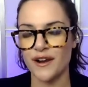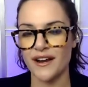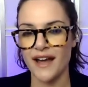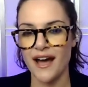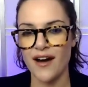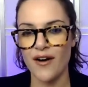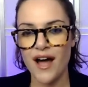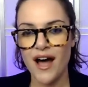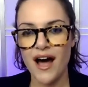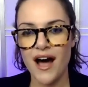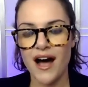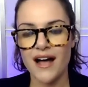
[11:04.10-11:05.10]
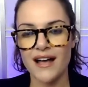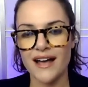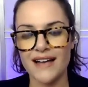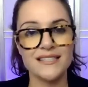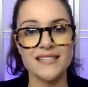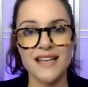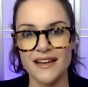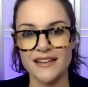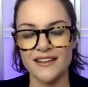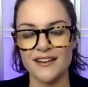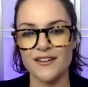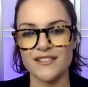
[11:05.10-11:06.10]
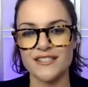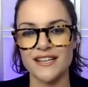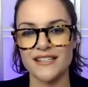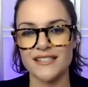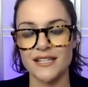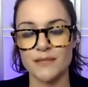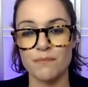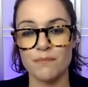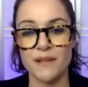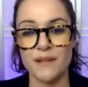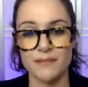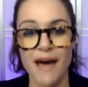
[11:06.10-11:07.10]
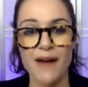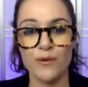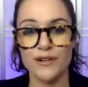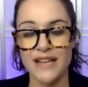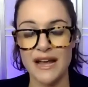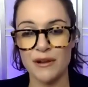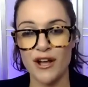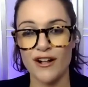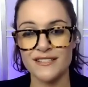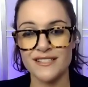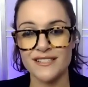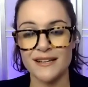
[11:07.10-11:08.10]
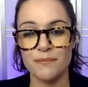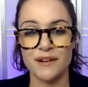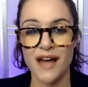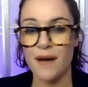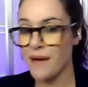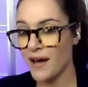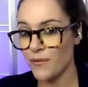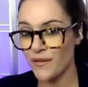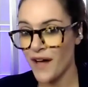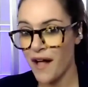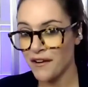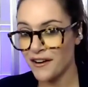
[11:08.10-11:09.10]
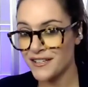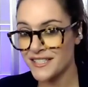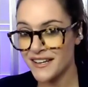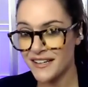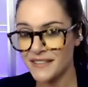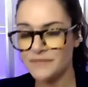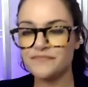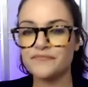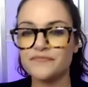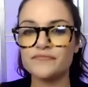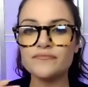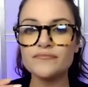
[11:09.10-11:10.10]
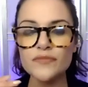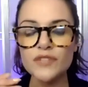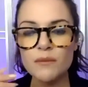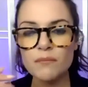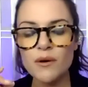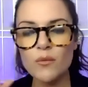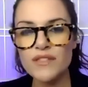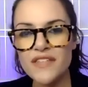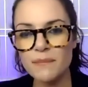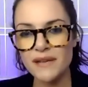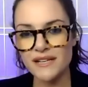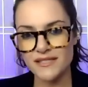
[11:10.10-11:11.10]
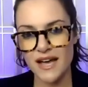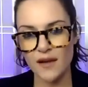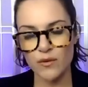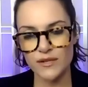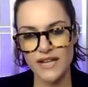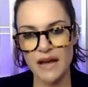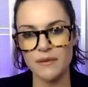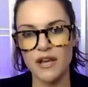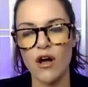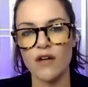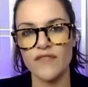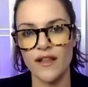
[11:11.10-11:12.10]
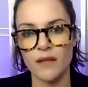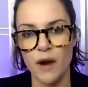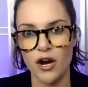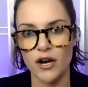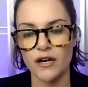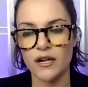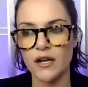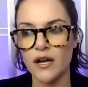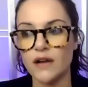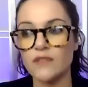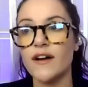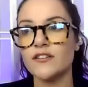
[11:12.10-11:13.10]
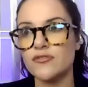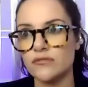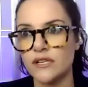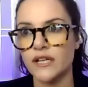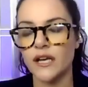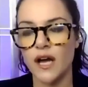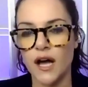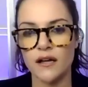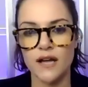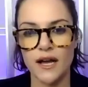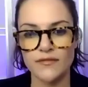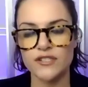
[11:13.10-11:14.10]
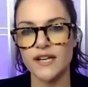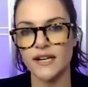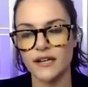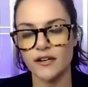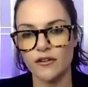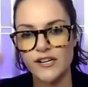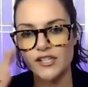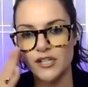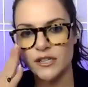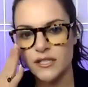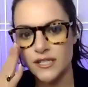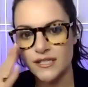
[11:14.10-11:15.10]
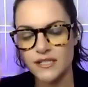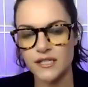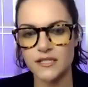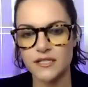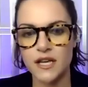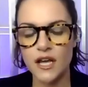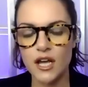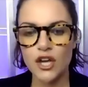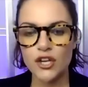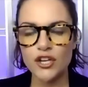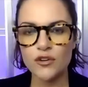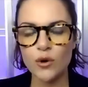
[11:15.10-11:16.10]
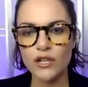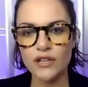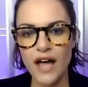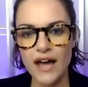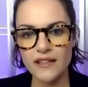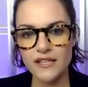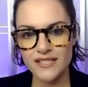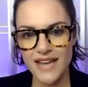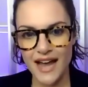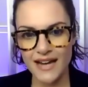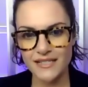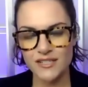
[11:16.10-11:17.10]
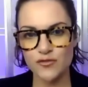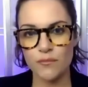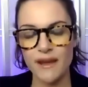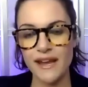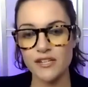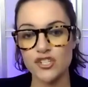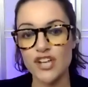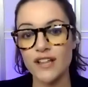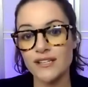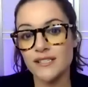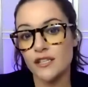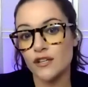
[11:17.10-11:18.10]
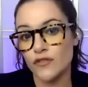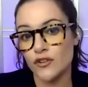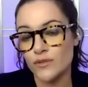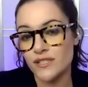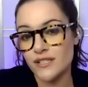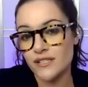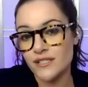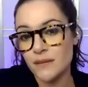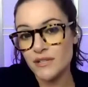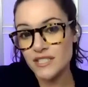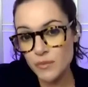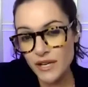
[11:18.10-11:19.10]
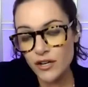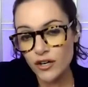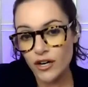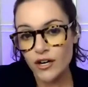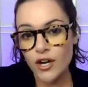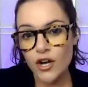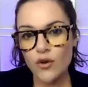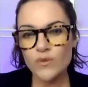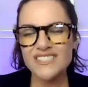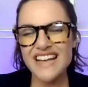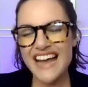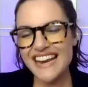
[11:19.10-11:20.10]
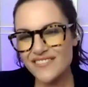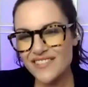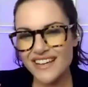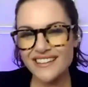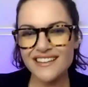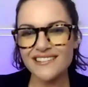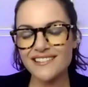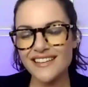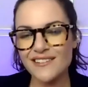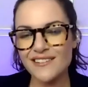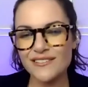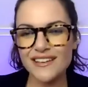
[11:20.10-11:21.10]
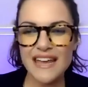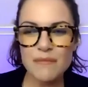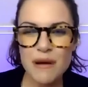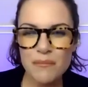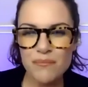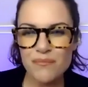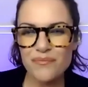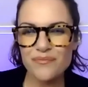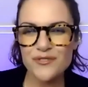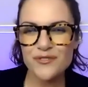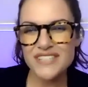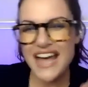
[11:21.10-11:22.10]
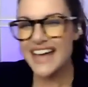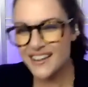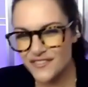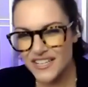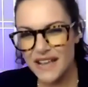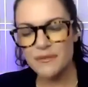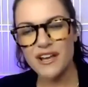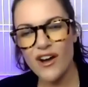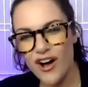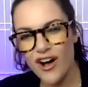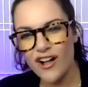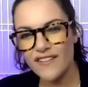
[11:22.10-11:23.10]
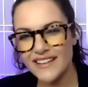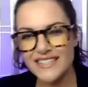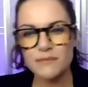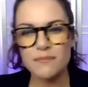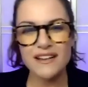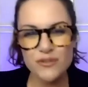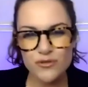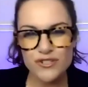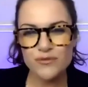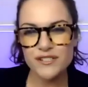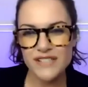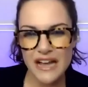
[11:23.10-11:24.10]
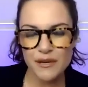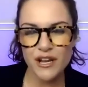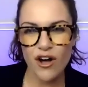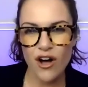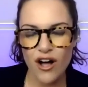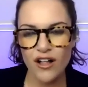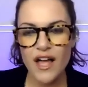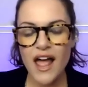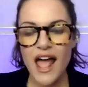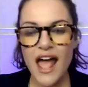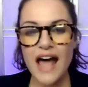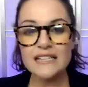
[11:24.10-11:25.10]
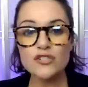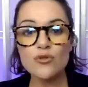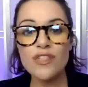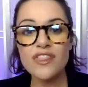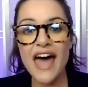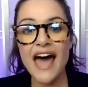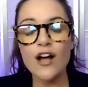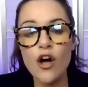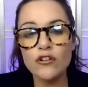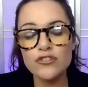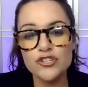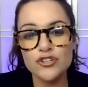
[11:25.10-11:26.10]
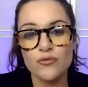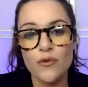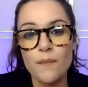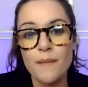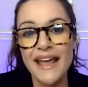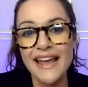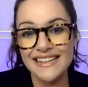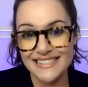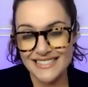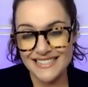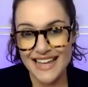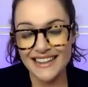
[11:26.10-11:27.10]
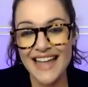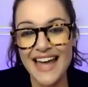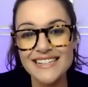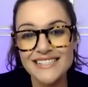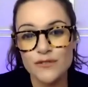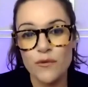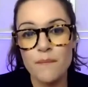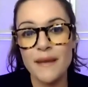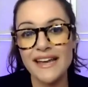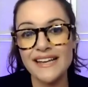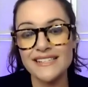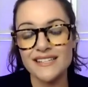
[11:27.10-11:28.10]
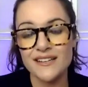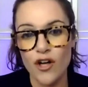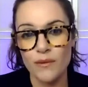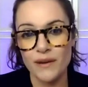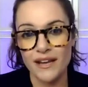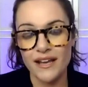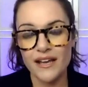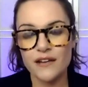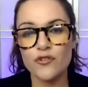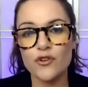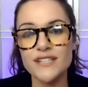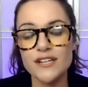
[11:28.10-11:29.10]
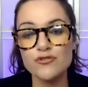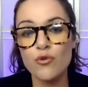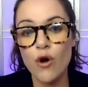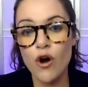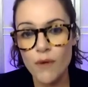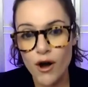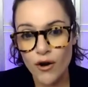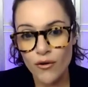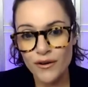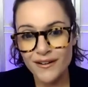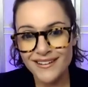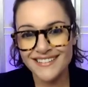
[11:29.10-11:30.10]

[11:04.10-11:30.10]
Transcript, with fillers: right now, uh, has said, you know, it's it's it's it's bad when Tammany Hall did it, but not bad when the oligarchs did it. But with that being said, when Tammany Hall fell apart eventually uh, after second iteration in the 60s, you know, a lot of these tactics remained. Shelley Silver, who was the assembly speaker, was kind of like the, you know, came up towards the end of Tammany Hall, like his mentors were in Tammany Hall. And so that culture remained, that legacy remained in Albany. Of course, Andrew Cuomo